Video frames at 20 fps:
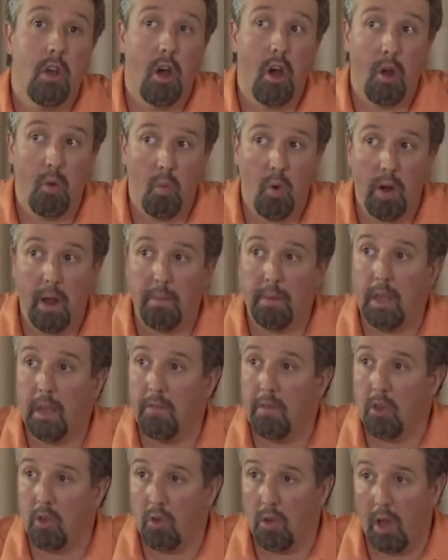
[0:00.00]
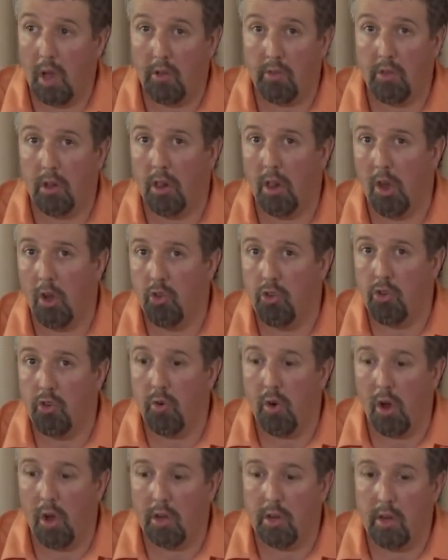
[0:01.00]
on what I'm giving you guys
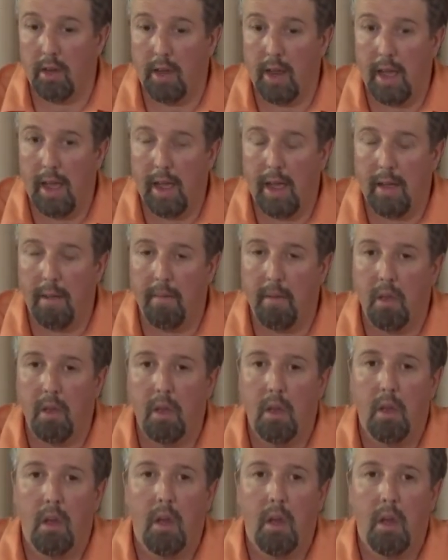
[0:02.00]
closure on today.